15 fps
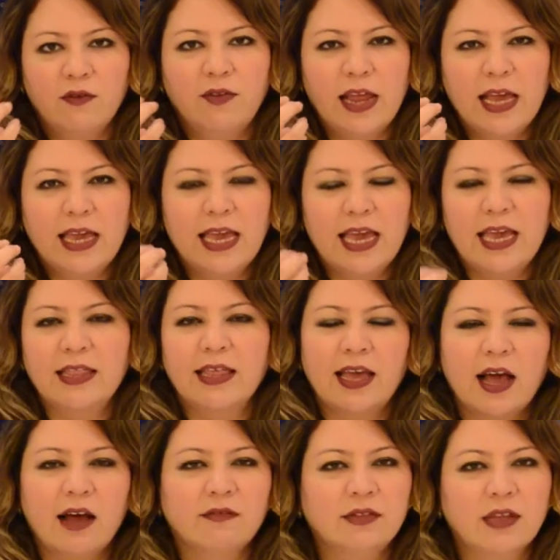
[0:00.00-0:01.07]
flaky, they
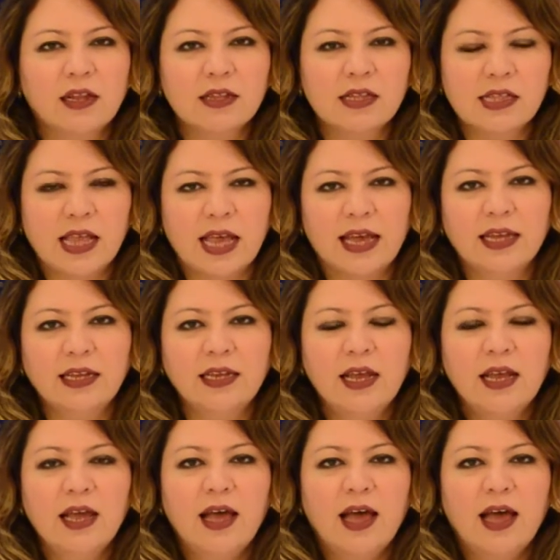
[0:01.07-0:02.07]
have dull skin,